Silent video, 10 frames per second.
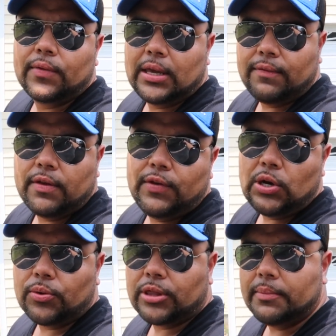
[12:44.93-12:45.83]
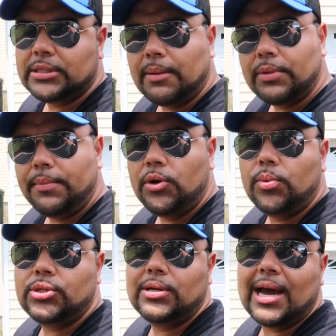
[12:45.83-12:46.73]
give the video a thumbs up, let me know
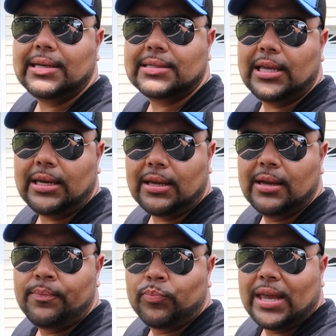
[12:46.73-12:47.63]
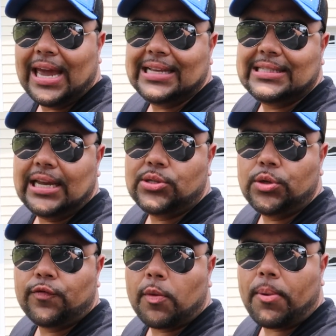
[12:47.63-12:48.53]
what you guys think, and stay
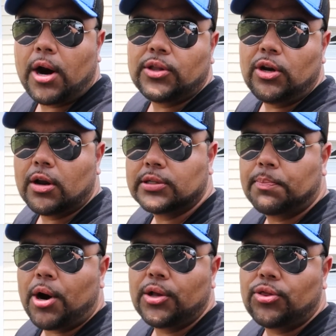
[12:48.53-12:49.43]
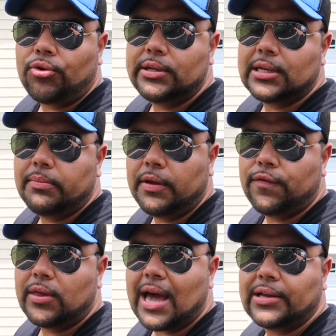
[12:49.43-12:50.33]
tuned for part 3, because part 3 is going to be
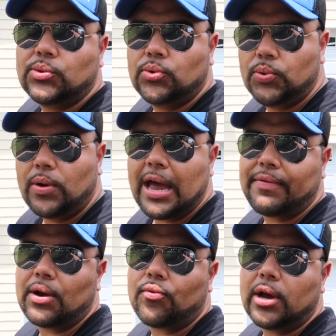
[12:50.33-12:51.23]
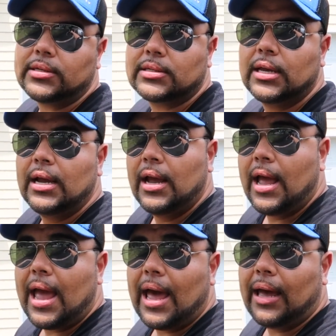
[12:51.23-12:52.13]
for the guys who do have that rust.
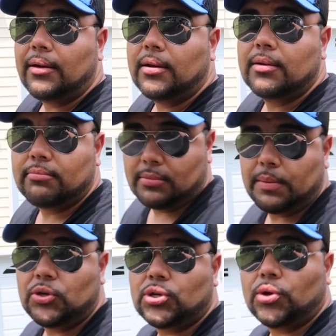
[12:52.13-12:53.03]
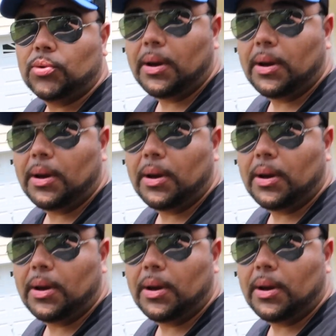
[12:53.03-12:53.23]
And let me show you